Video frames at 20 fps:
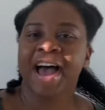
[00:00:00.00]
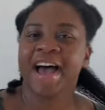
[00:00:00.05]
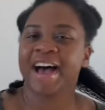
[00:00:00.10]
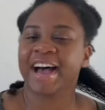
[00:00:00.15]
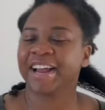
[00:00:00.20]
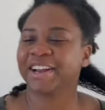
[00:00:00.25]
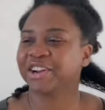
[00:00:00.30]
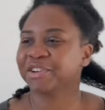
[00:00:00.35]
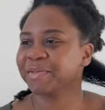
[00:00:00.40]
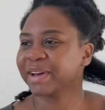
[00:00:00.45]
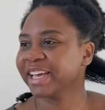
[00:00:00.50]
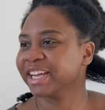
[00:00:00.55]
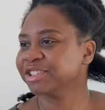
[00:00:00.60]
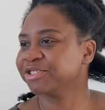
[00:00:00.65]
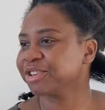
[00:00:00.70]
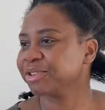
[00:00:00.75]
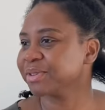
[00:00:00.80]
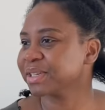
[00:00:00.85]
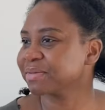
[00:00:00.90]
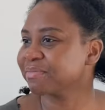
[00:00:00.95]
I know my
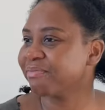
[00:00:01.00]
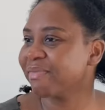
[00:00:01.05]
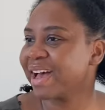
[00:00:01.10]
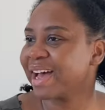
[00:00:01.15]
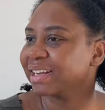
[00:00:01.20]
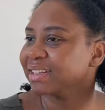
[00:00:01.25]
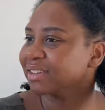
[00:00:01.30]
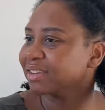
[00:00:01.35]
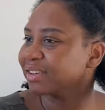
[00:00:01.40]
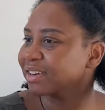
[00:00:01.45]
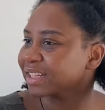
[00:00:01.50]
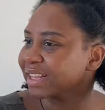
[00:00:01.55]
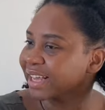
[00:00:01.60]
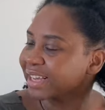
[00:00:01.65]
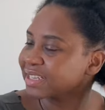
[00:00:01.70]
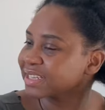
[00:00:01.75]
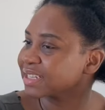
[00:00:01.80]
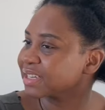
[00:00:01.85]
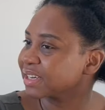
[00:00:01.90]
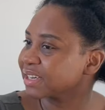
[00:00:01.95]
intro was mad long
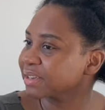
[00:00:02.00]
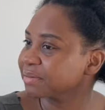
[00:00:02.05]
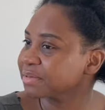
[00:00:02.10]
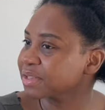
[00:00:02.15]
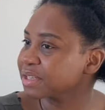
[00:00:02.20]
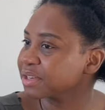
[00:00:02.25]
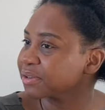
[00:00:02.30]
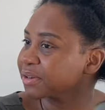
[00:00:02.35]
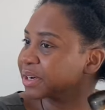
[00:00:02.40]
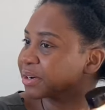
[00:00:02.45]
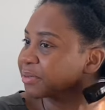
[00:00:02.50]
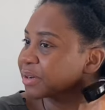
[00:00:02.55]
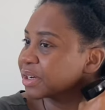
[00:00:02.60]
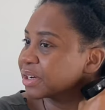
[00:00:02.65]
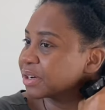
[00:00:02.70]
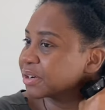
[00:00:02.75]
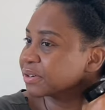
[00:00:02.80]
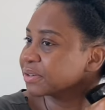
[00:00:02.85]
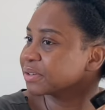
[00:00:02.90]
last time, so here we go.